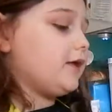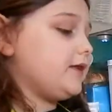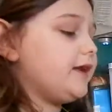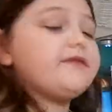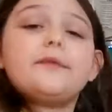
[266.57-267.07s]

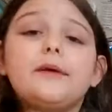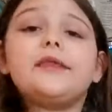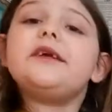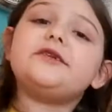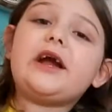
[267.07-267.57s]
Leave them
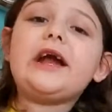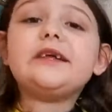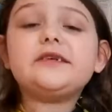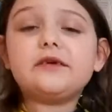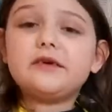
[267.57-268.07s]
on the tray
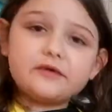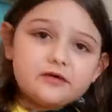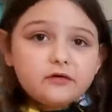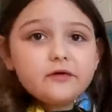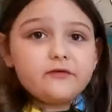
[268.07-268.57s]
to
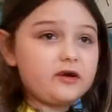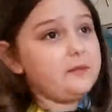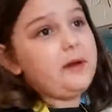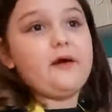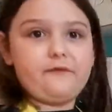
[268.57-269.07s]
cool for
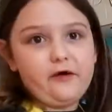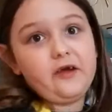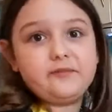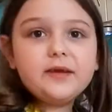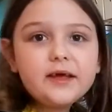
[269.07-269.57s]
about 5